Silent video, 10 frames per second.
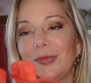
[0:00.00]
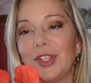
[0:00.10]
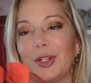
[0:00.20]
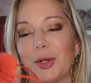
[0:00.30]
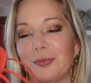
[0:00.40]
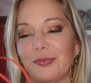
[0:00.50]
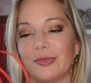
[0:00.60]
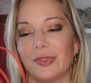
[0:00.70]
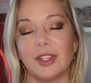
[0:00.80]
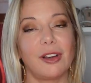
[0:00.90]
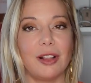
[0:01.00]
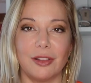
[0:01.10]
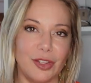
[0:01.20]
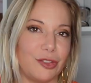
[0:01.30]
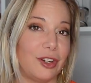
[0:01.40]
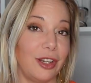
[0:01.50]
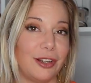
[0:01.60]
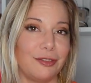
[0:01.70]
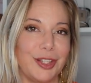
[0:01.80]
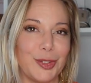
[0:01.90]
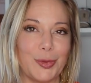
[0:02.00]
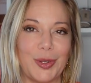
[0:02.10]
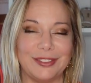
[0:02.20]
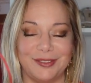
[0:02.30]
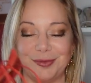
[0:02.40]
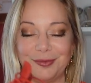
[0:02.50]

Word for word: you know the color is very lovely as well